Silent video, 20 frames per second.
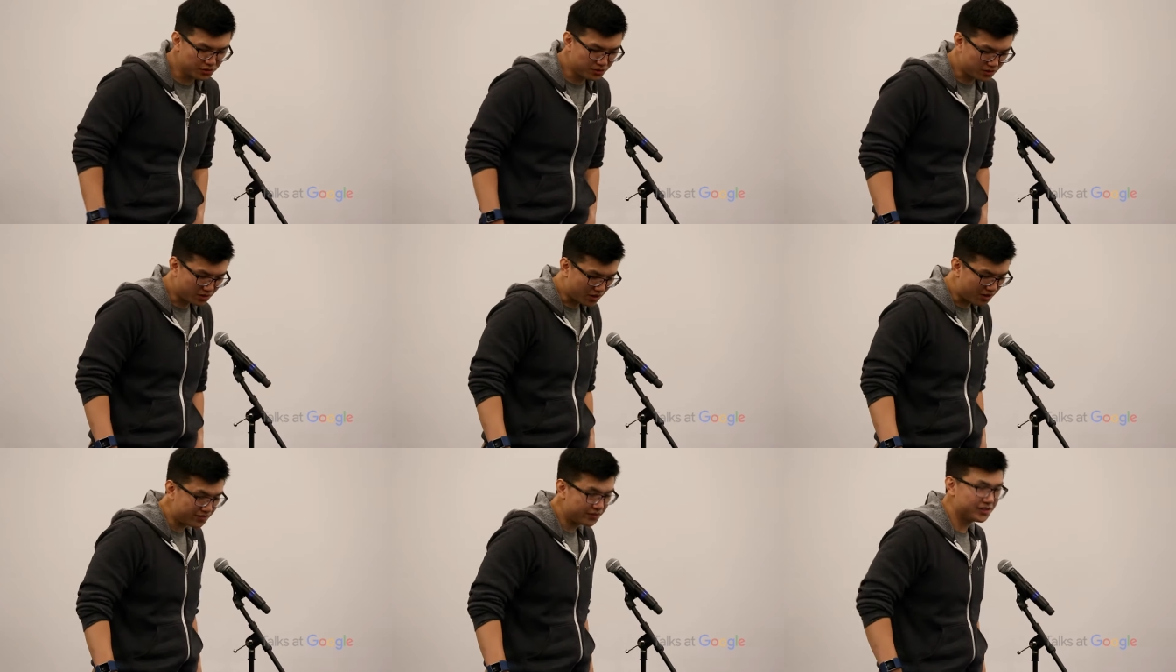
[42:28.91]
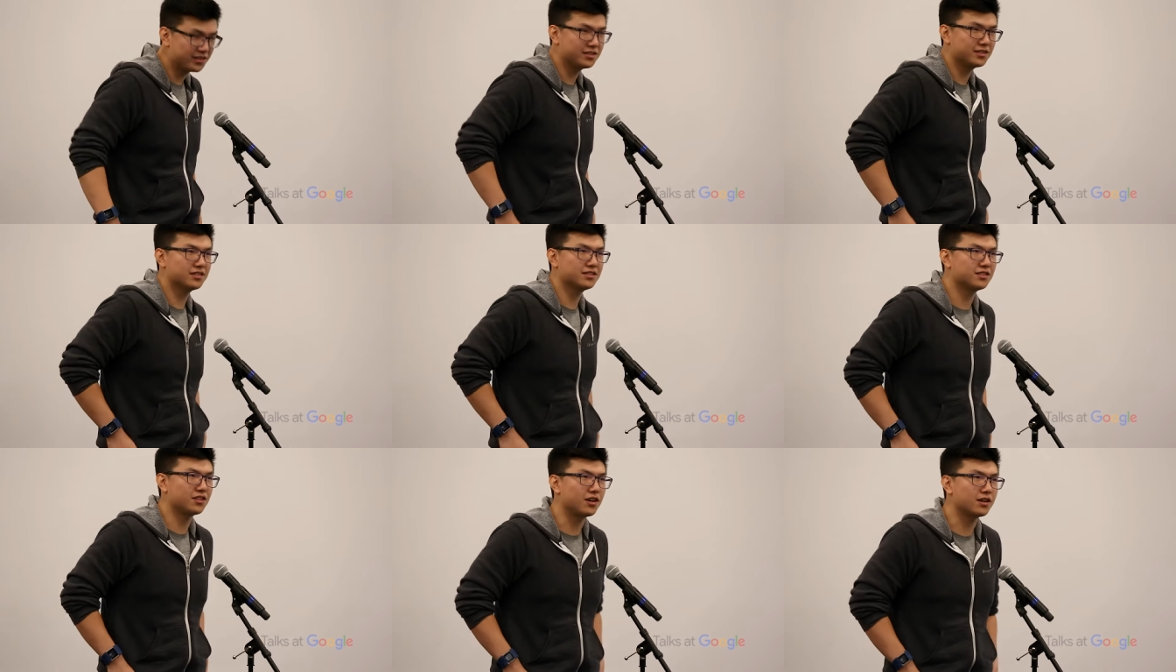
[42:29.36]
you
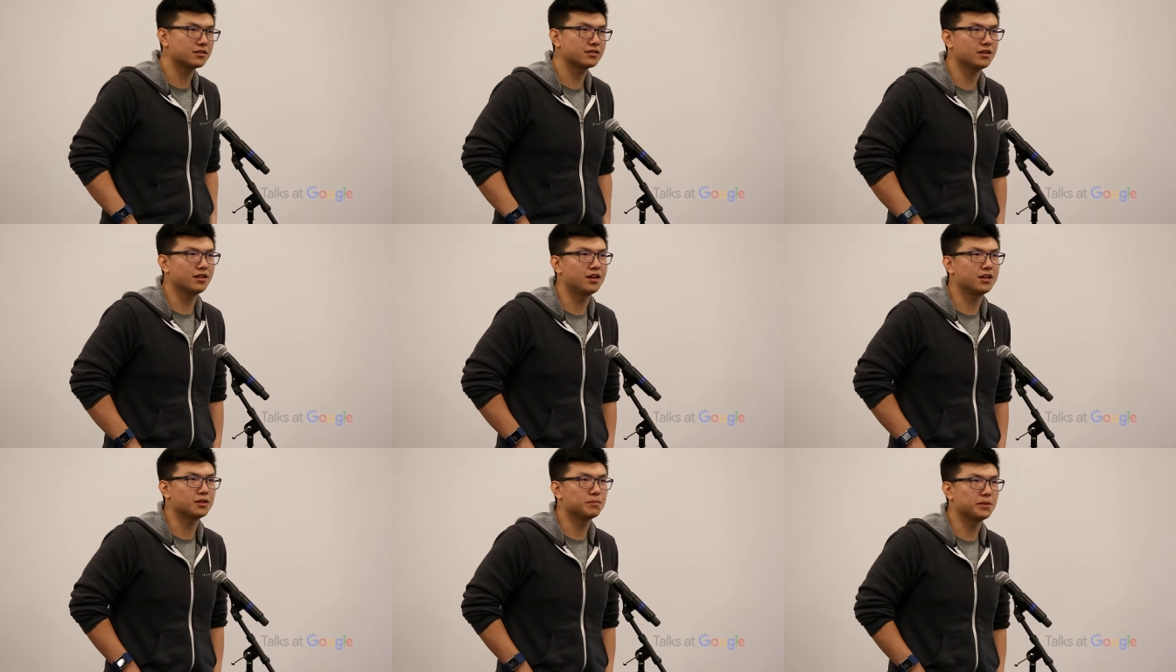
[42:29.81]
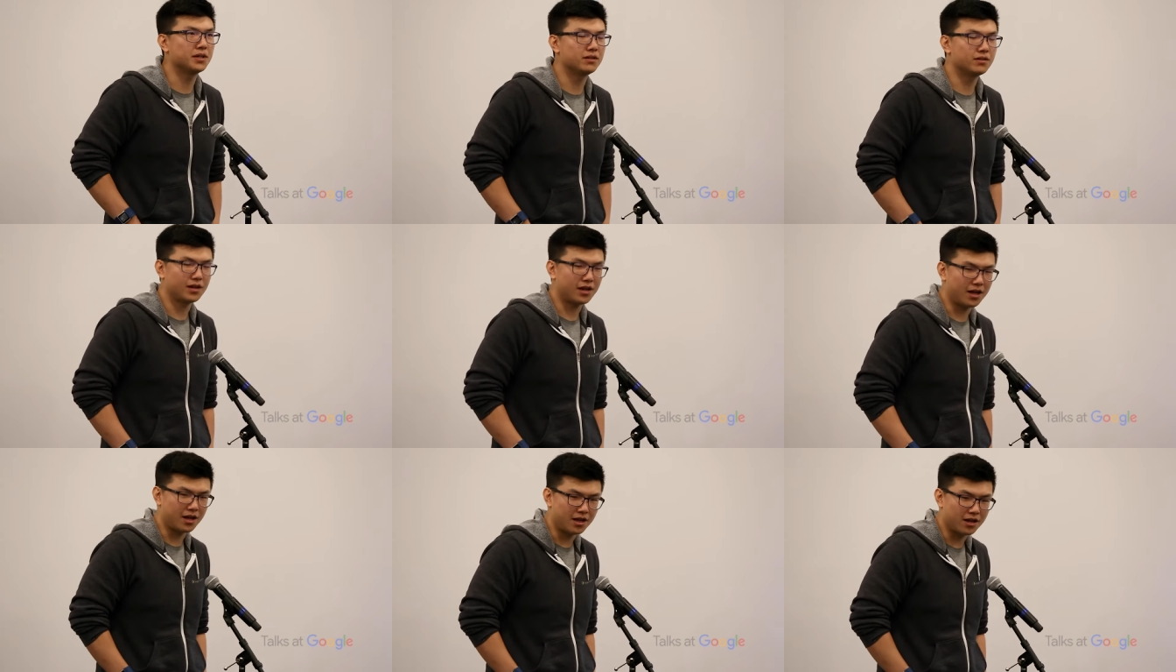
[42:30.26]
obviously just talked a lot
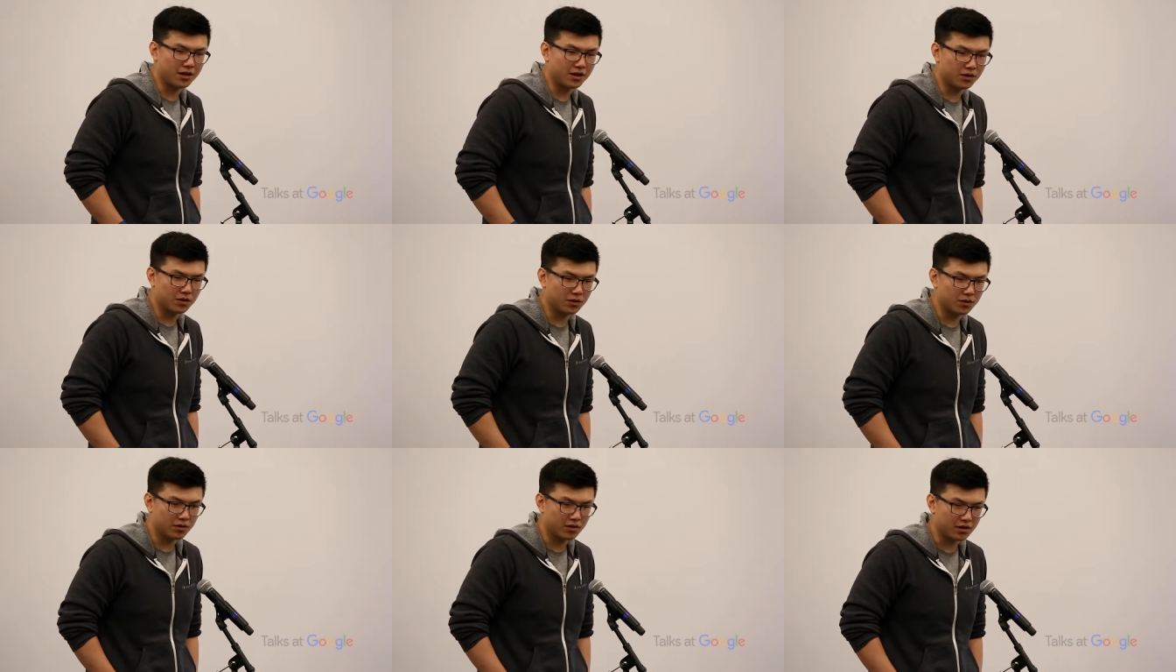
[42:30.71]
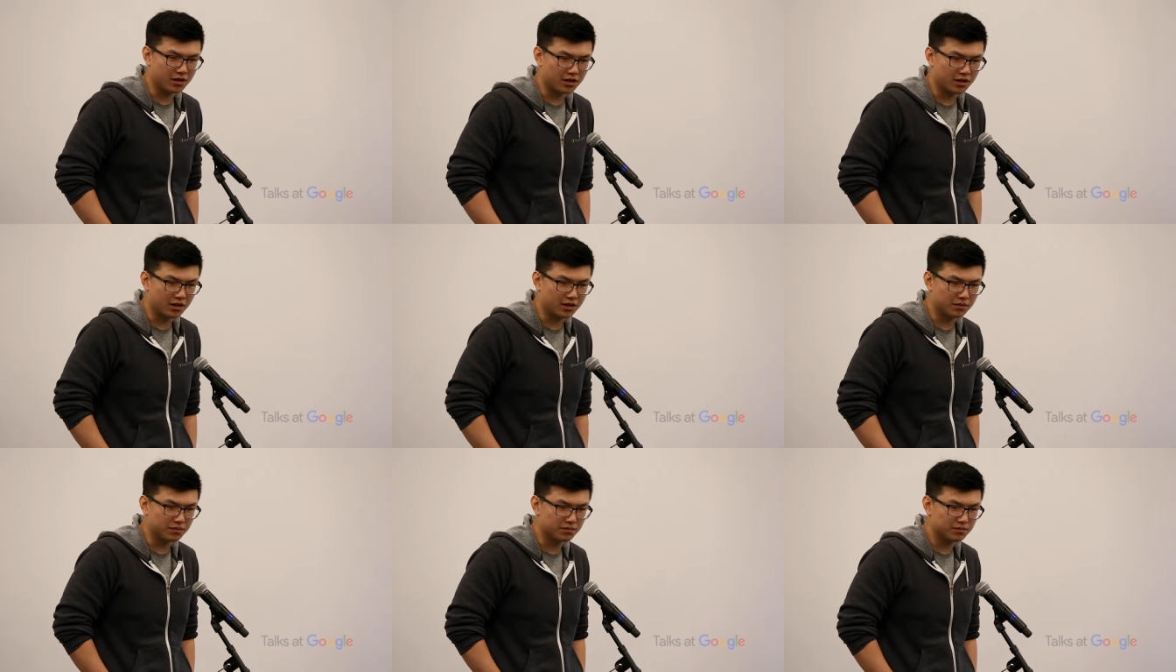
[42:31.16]
about how
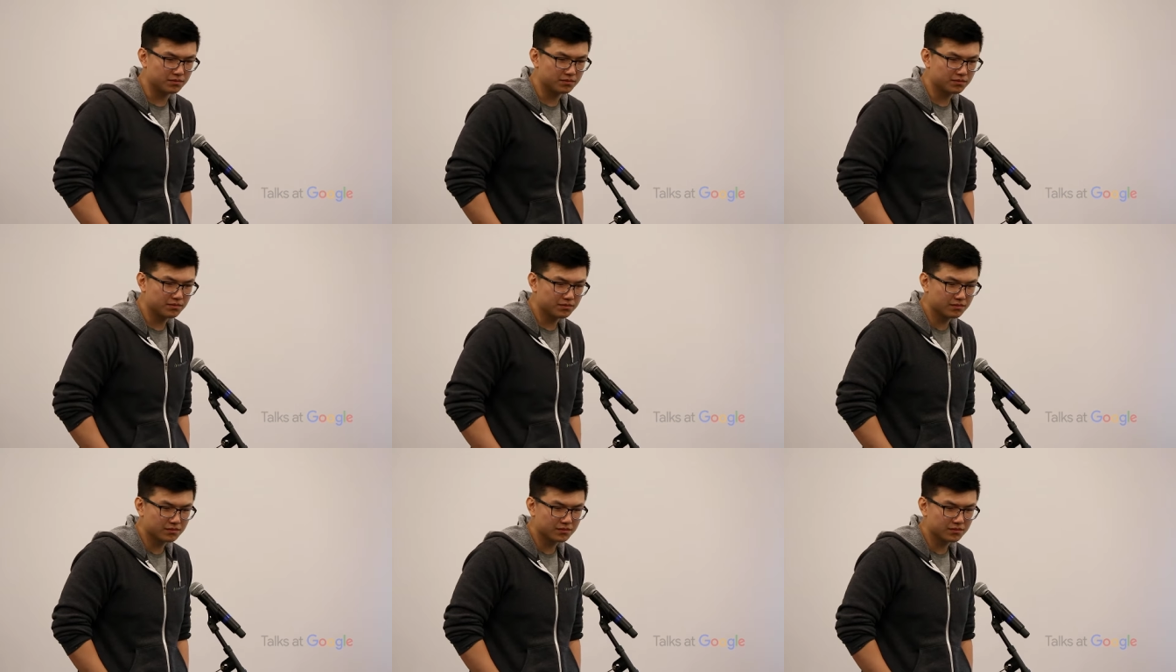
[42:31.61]
um,